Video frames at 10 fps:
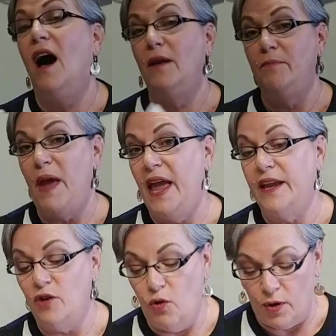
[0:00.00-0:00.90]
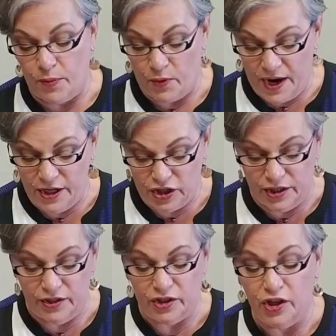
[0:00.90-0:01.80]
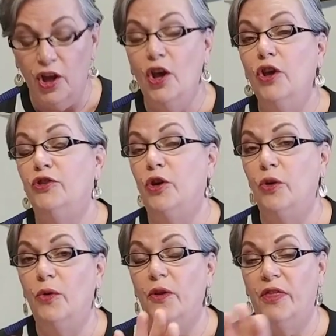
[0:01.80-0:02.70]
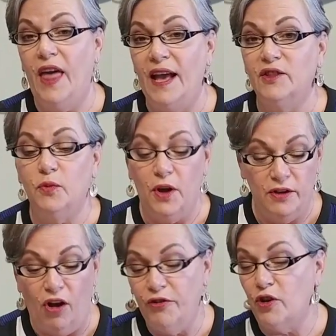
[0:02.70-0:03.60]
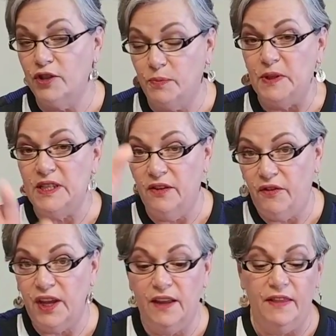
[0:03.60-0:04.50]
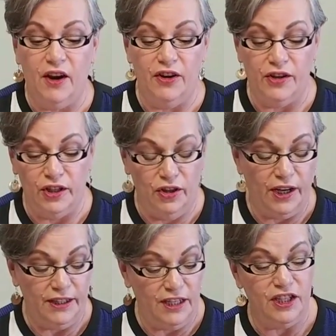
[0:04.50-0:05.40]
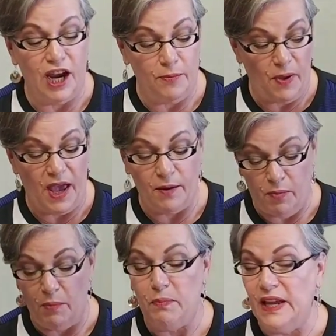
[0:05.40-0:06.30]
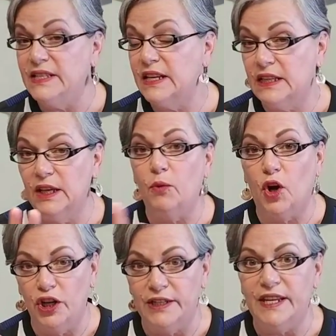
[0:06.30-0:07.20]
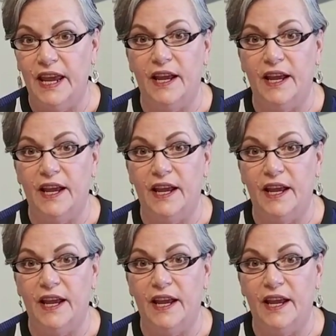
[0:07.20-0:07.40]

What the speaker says: non-bank corporations. So that's what, oh, they're specific in there. You can look at the JPEG, but basically we're going to